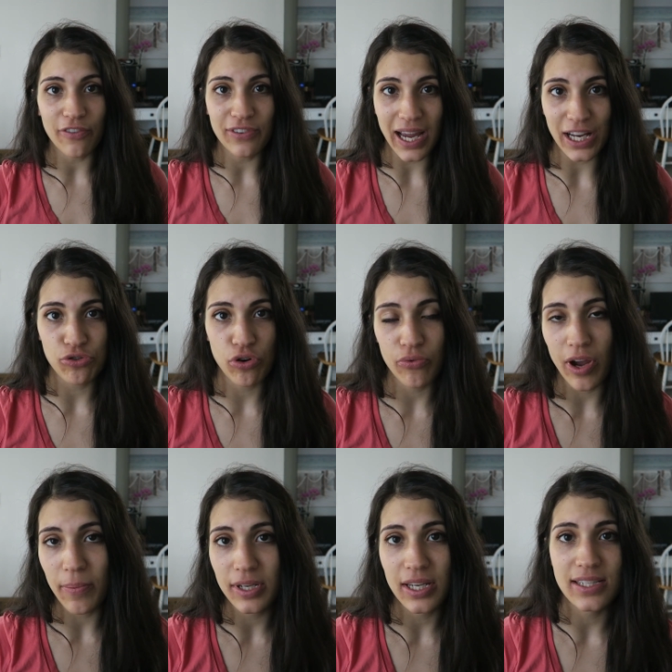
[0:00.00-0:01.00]
of natural
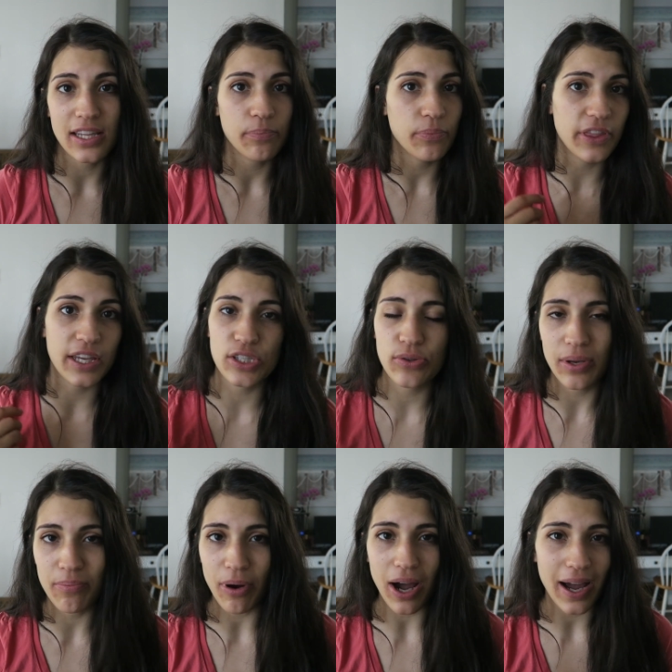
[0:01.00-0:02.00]
remedies and things you
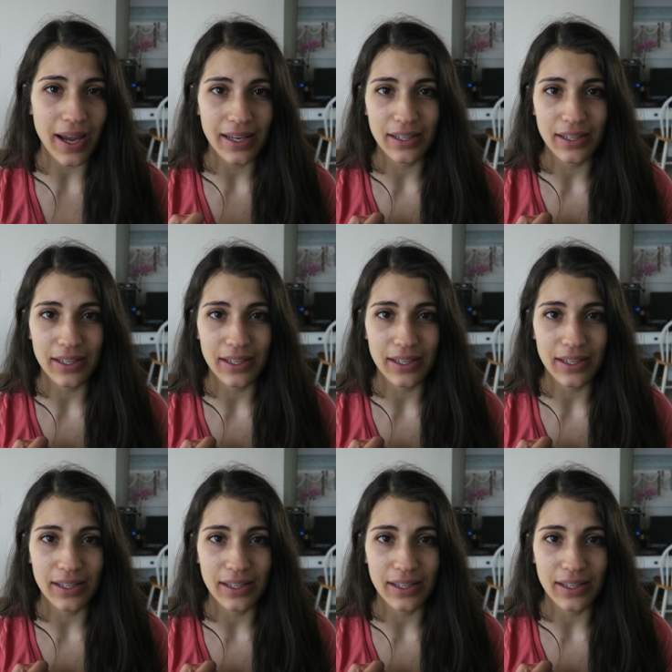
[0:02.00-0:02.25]
can buy,